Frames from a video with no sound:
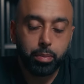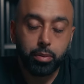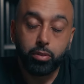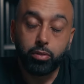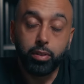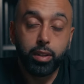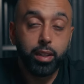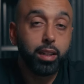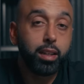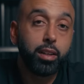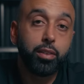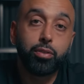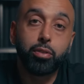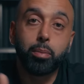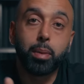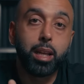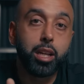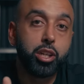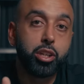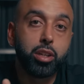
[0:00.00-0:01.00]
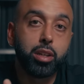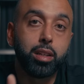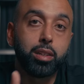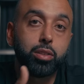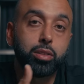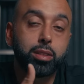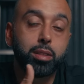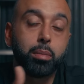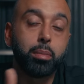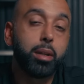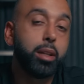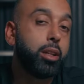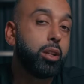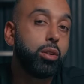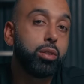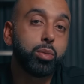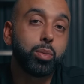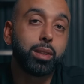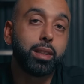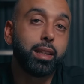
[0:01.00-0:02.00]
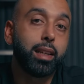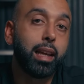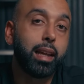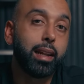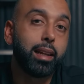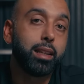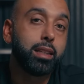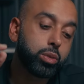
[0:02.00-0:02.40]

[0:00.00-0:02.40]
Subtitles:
real information so somebody knows what they're getting.